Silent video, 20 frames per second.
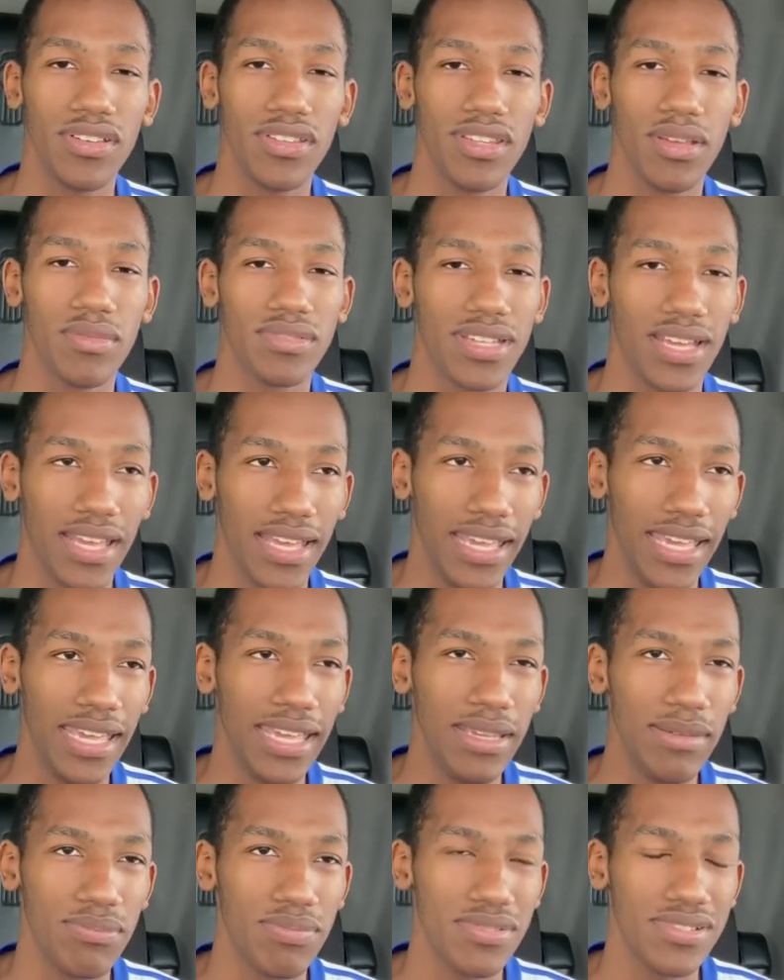I think it was like an
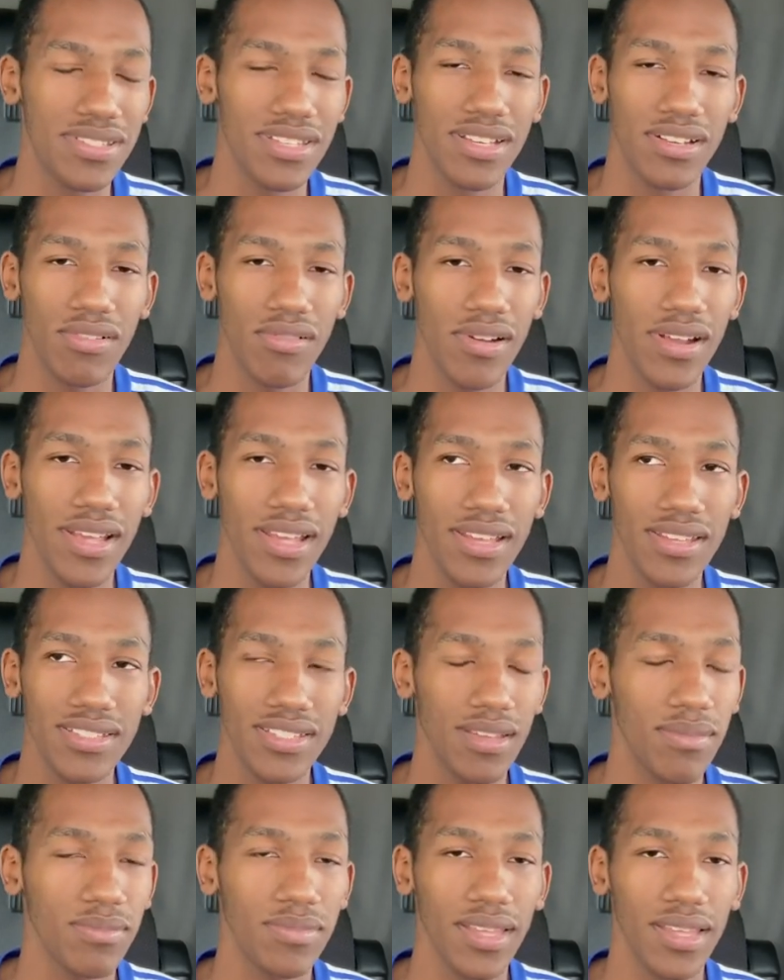8% grade,
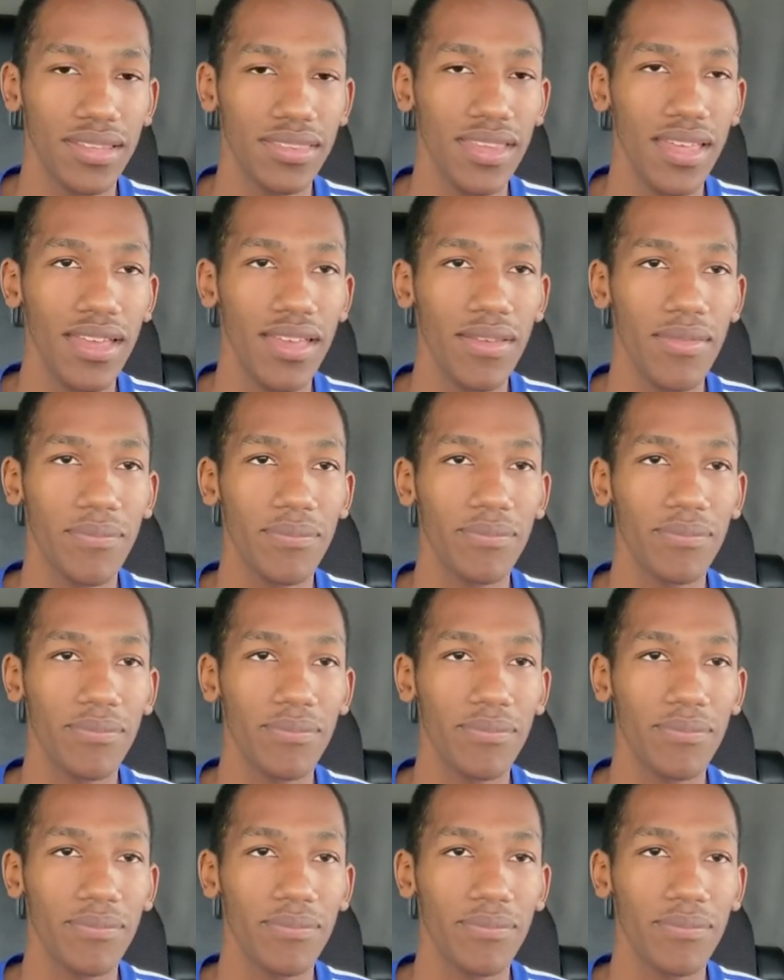something like that.